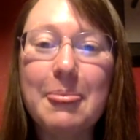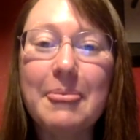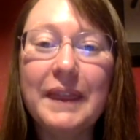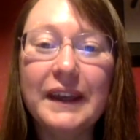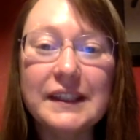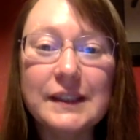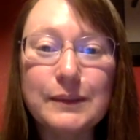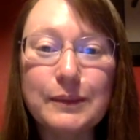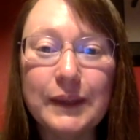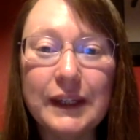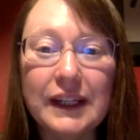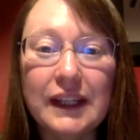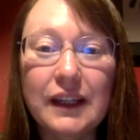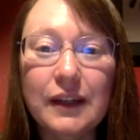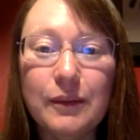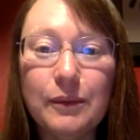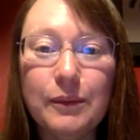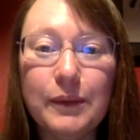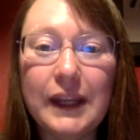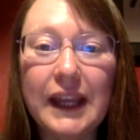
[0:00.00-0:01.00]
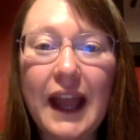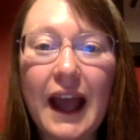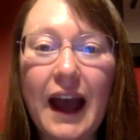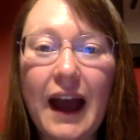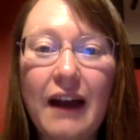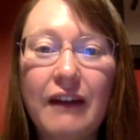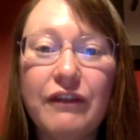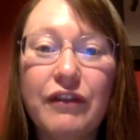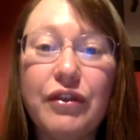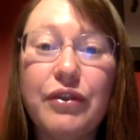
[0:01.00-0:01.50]
This week, we
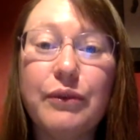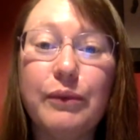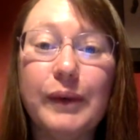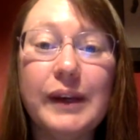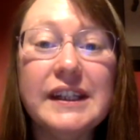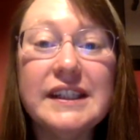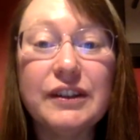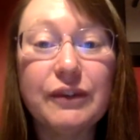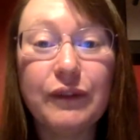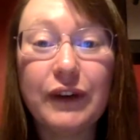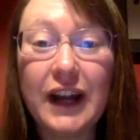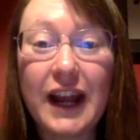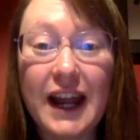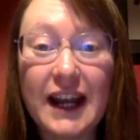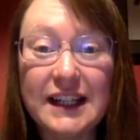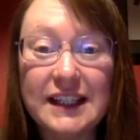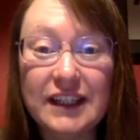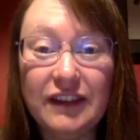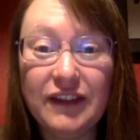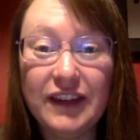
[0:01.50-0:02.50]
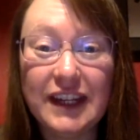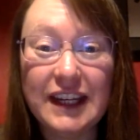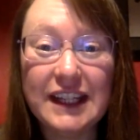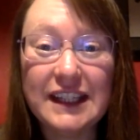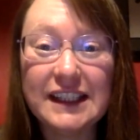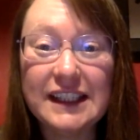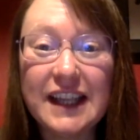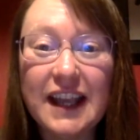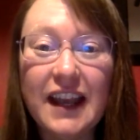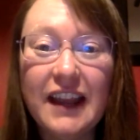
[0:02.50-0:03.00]
have 3 different activities